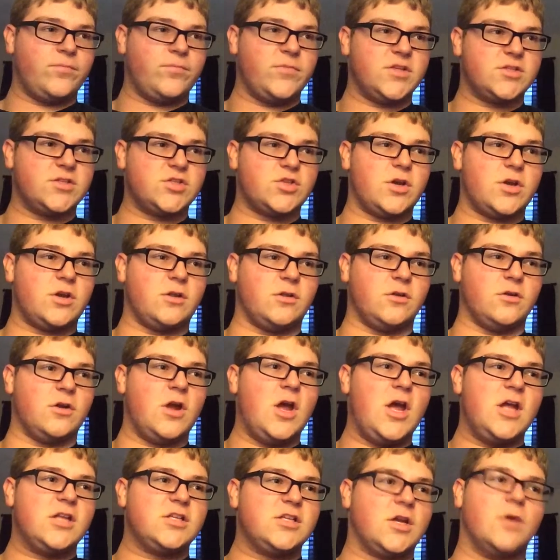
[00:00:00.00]
This trailer.
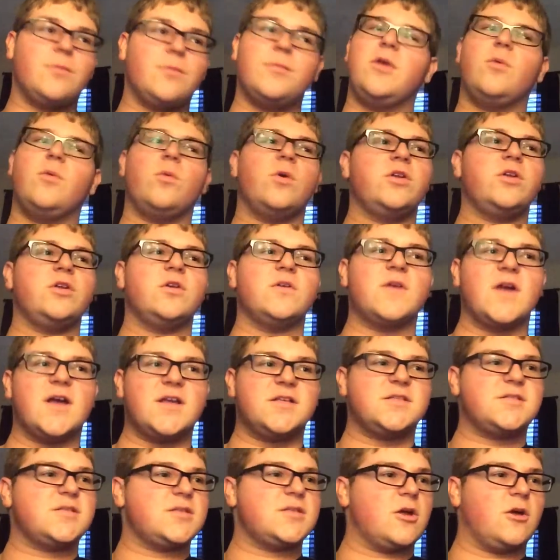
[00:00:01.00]
Tell me what you
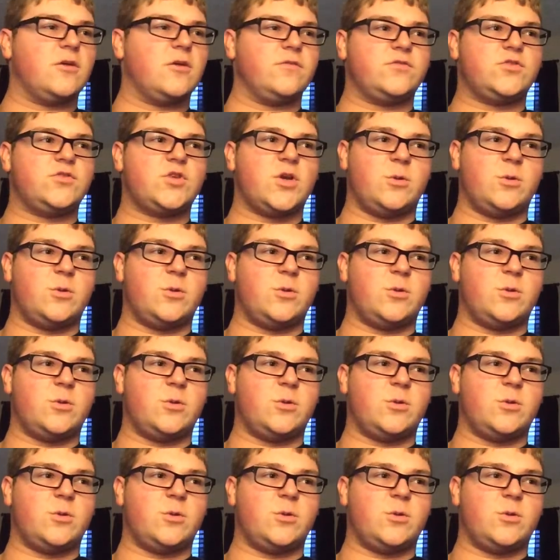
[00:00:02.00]
guys thought of